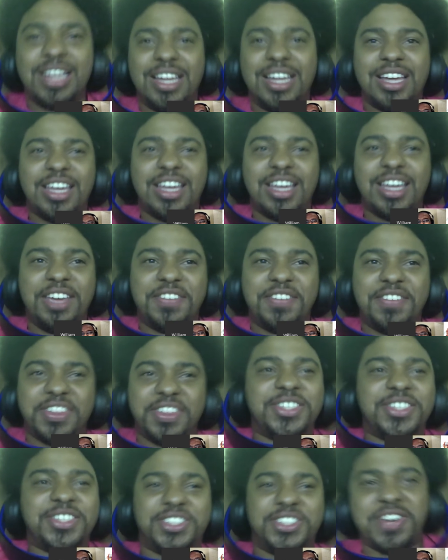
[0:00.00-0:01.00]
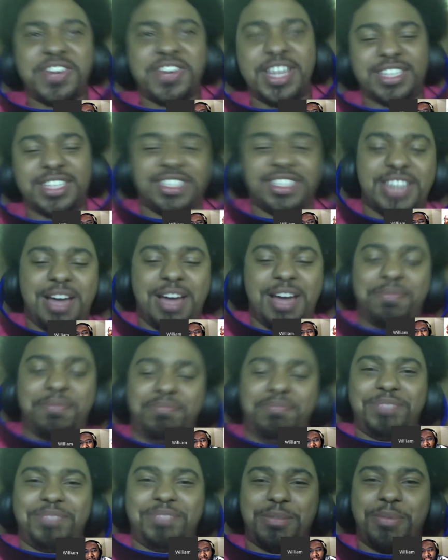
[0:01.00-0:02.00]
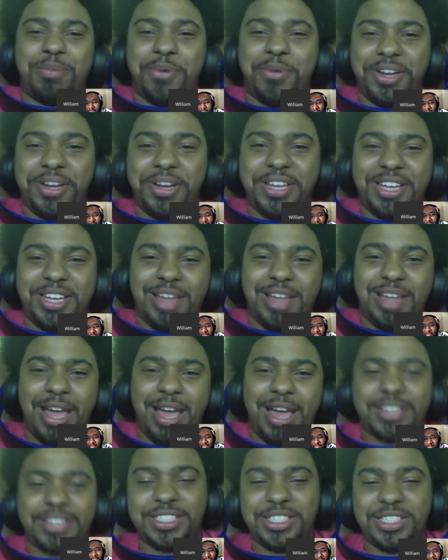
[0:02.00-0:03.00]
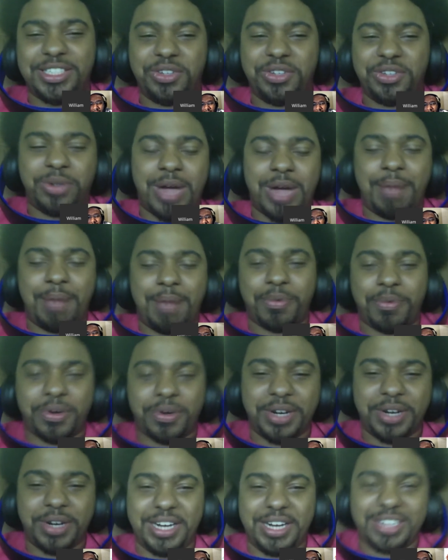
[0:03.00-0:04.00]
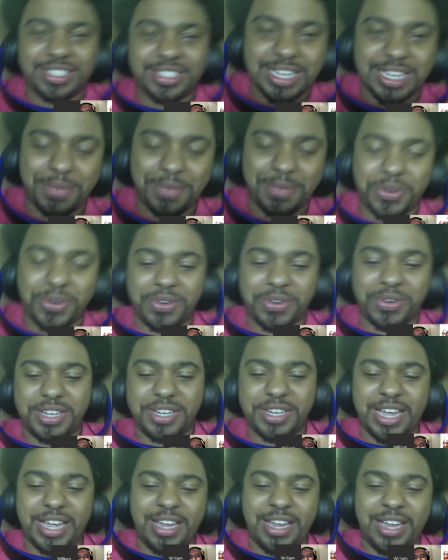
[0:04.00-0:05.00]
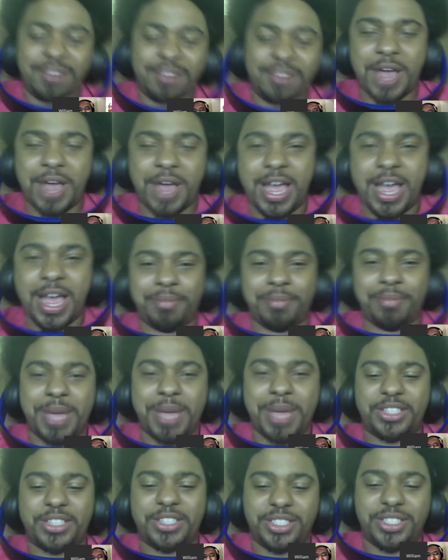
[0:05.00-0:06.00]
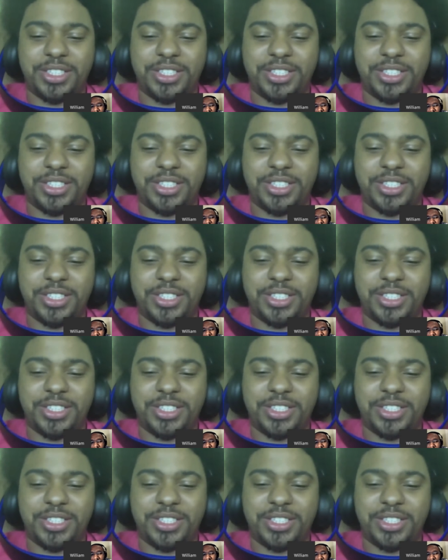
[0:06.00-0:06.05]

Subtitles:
even though Sony has stopped supporting it, I can still hop on anytime during the day and find a match.